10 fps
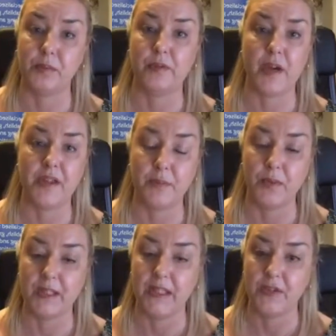provide them
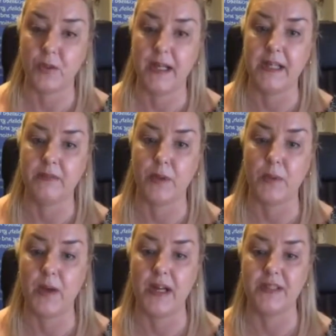with any training
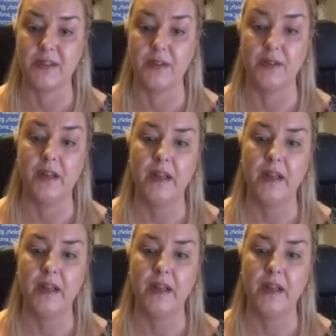required to